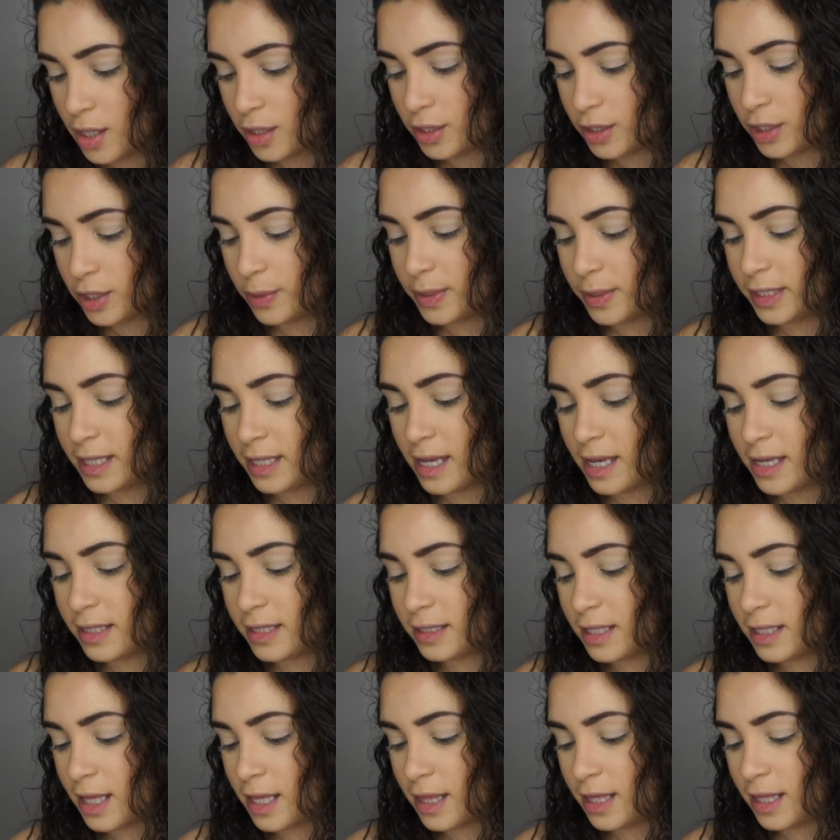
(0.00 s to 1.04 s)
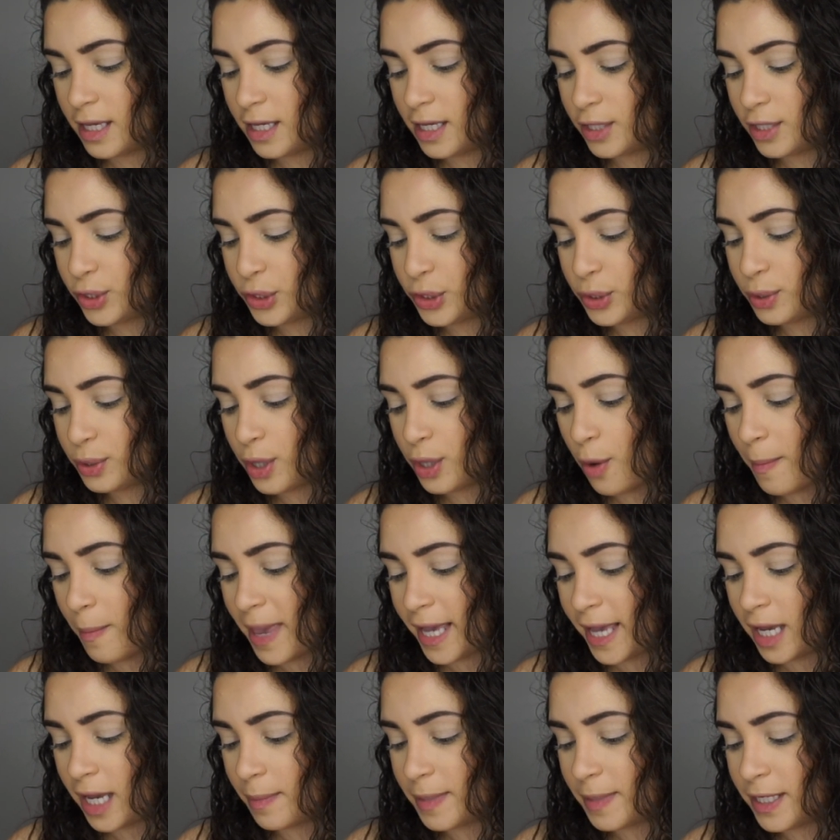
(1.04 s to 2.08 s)
So it says, the
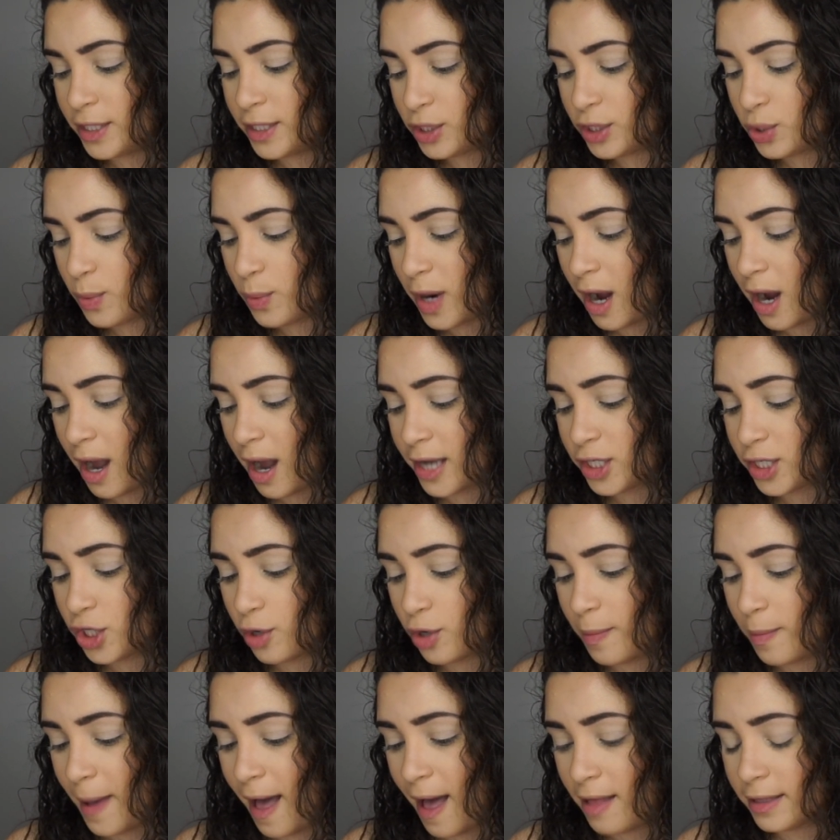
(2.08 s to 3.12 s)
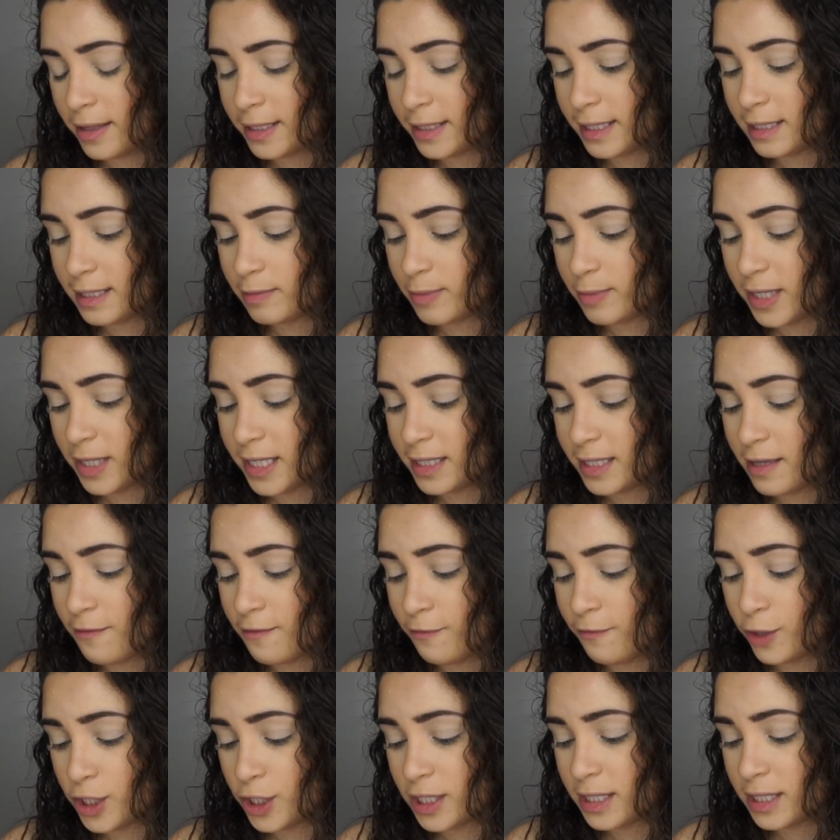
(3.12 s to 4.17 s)
StudioMakeup Ease to Wear Eyeshadow Palette displays a
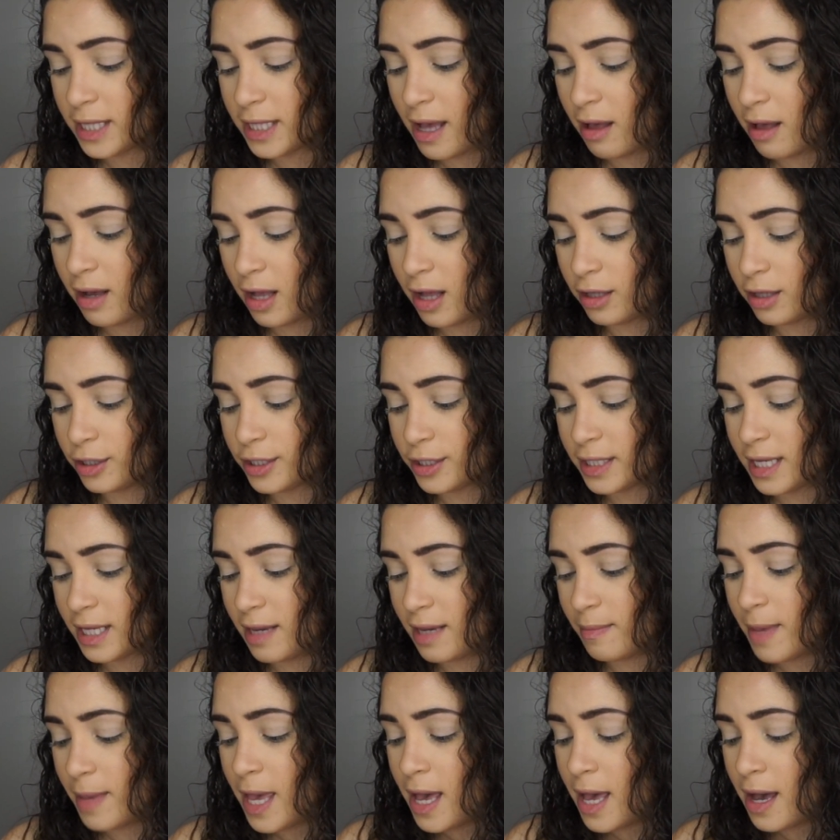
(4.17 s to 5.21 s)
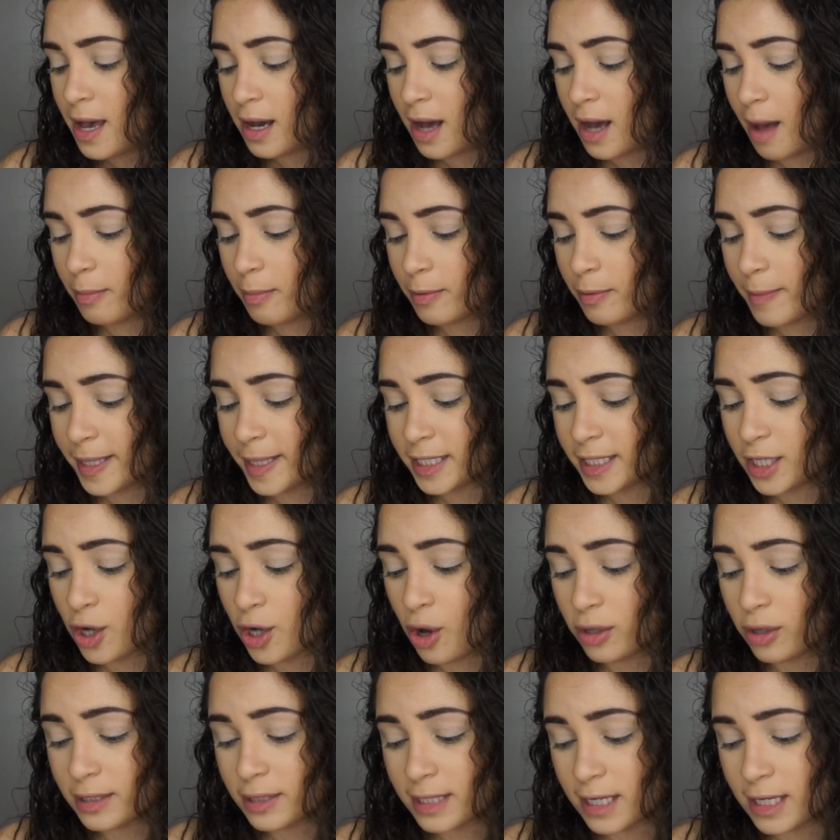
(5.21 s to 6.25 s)
versatile color scheme complementing
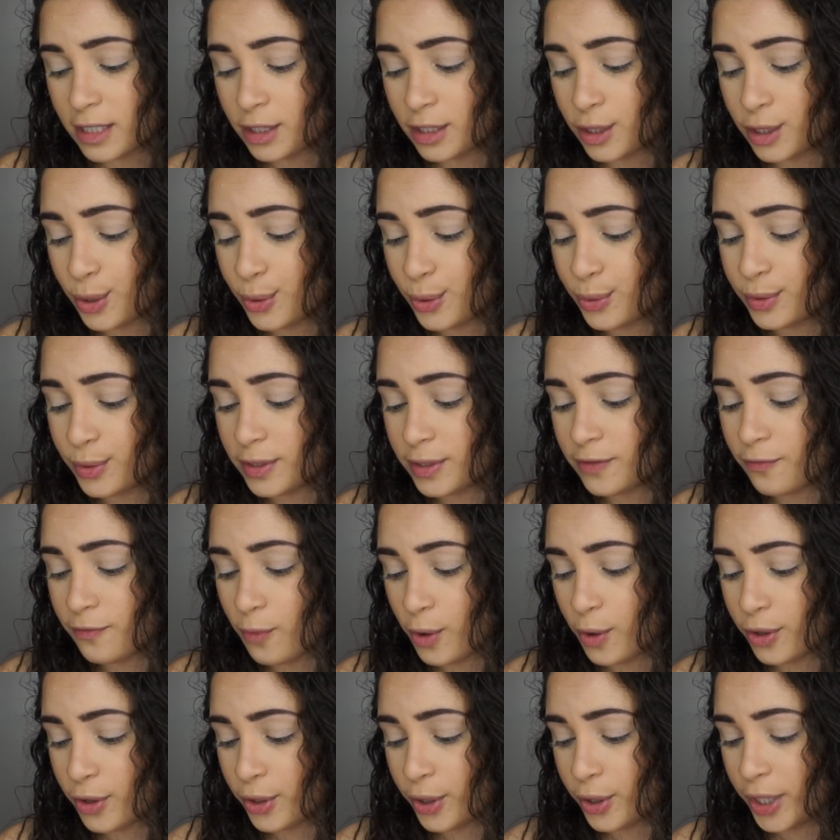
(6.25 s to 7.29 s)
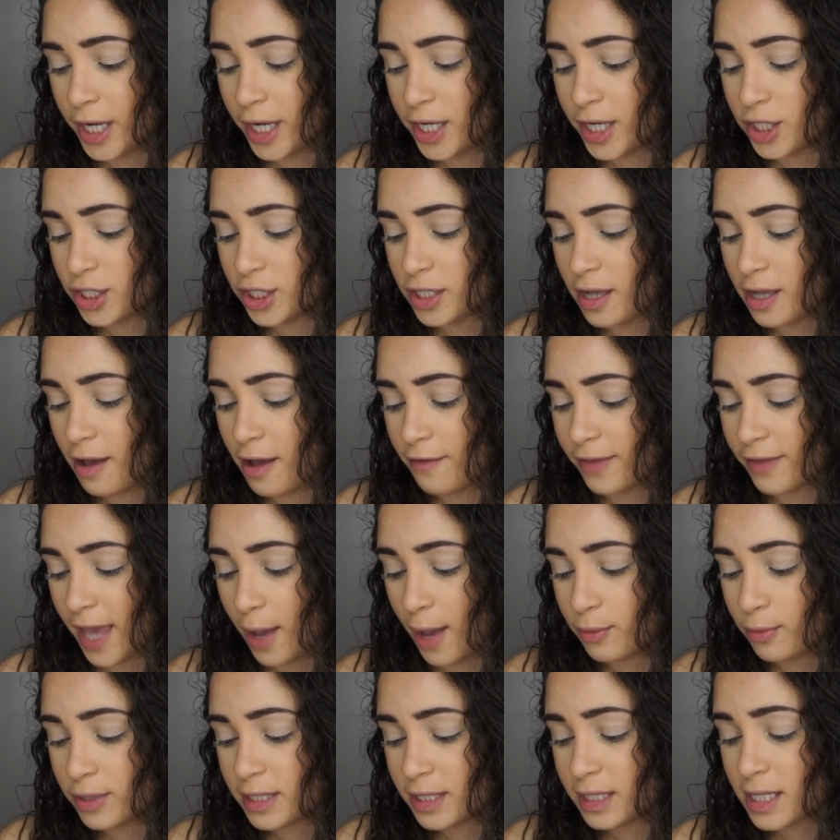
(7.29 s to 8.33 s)
all skin tones for the creation of
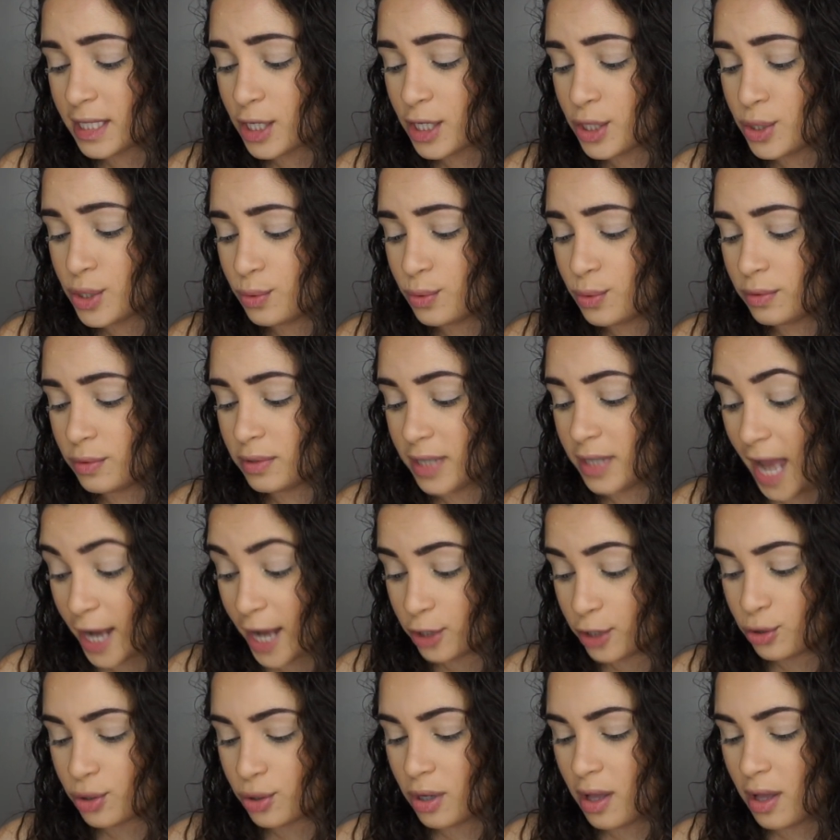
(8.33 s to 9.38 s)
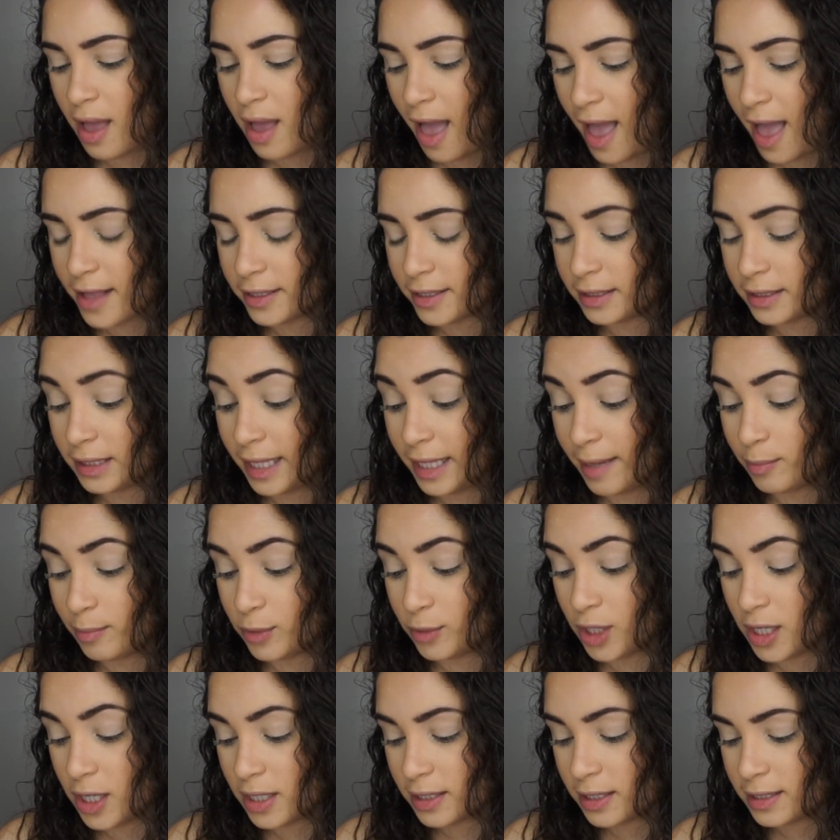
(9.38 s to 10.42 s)
countless natural and glam
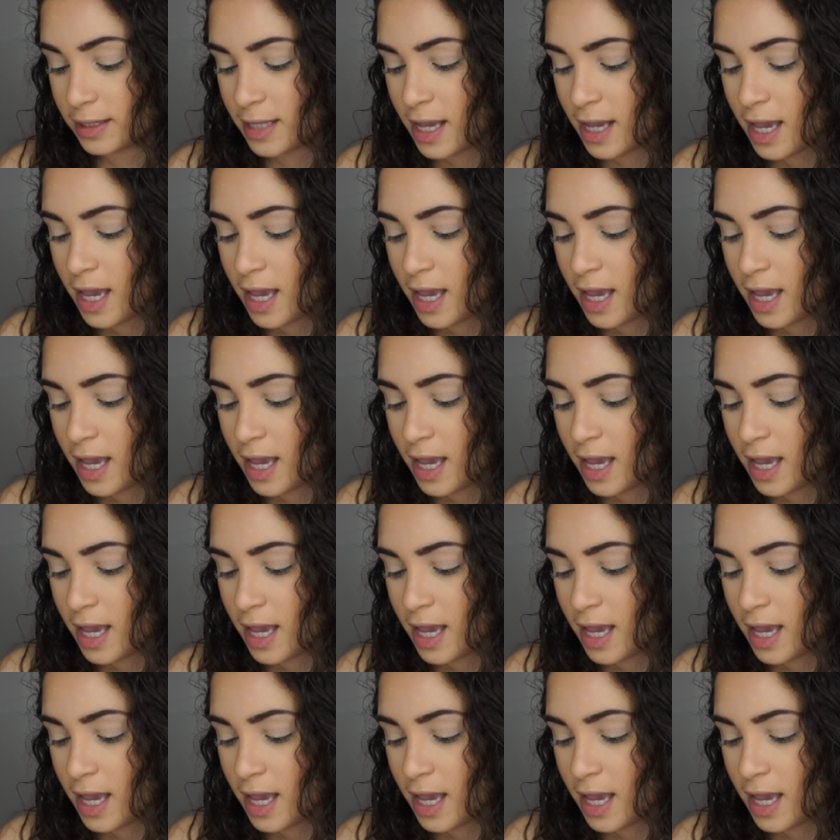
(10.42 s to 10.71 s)
looks.